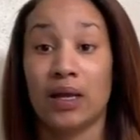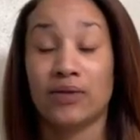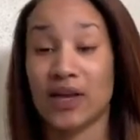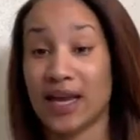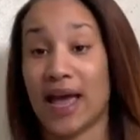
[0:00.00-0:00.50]

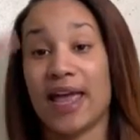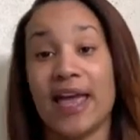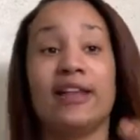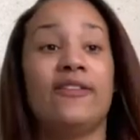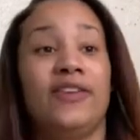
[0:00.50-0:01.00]
They got
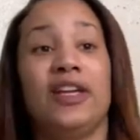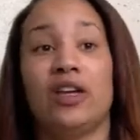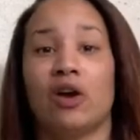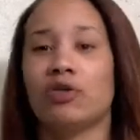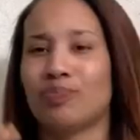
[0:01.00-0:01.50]
hella
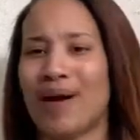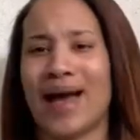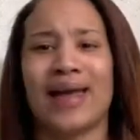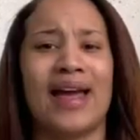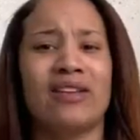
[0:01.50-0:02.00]
videos
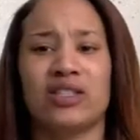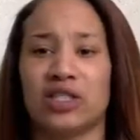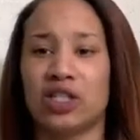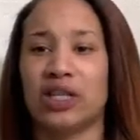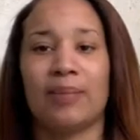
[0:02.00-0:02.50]
buying houses and
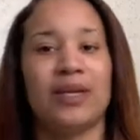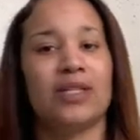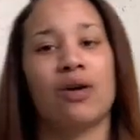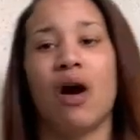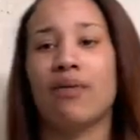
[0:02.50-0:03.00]
shit. That means
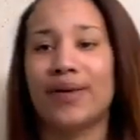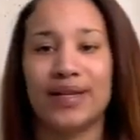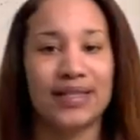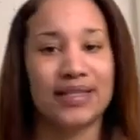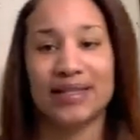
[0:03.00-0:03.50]
they're
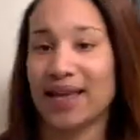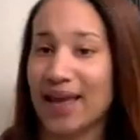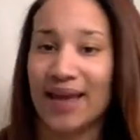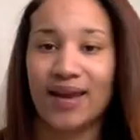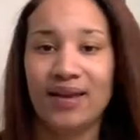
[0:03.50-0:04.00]
already
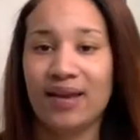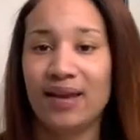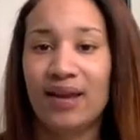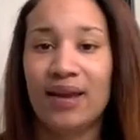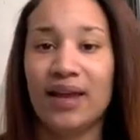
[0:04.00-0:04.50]
set.
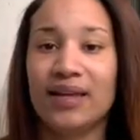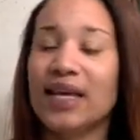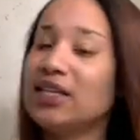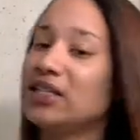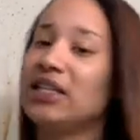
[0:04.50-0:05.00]

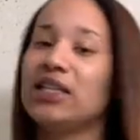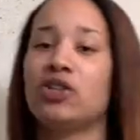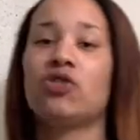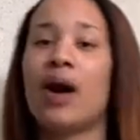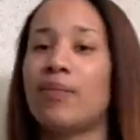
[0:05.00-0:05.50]
They just need to
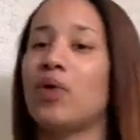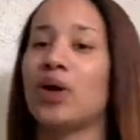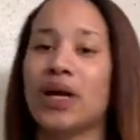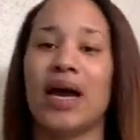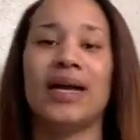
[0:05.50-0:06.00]
drop more
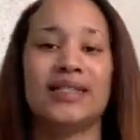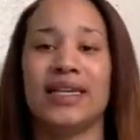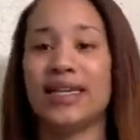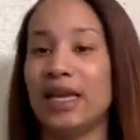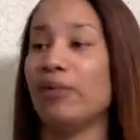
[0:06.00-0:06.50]

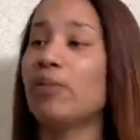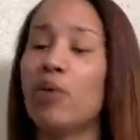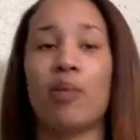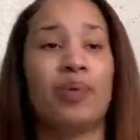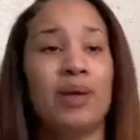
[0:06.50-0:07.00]
content, get with
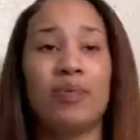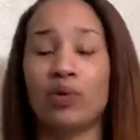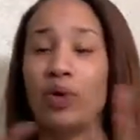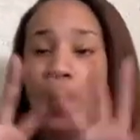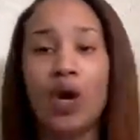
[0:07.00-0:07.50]
more
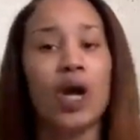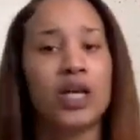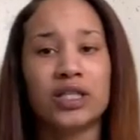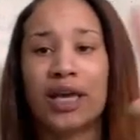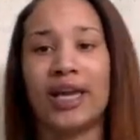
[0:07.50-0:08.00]
people
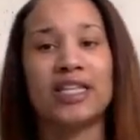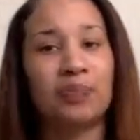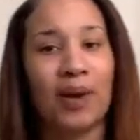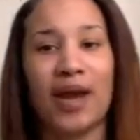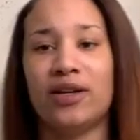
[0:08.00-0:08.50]
to
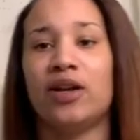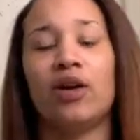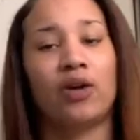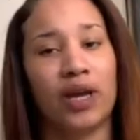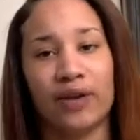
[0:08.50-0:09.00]
expand
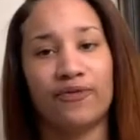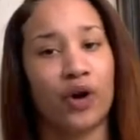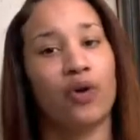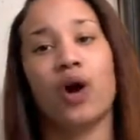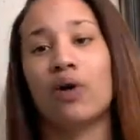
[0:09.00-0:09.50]
their
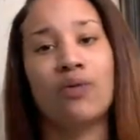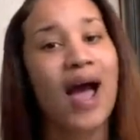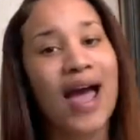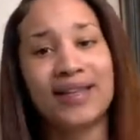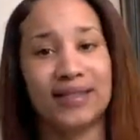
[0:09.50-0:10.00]

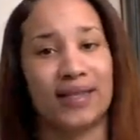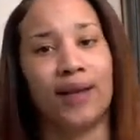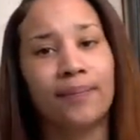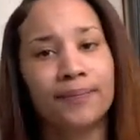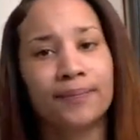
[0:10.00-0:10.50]

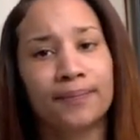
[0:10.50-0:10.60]
horizon.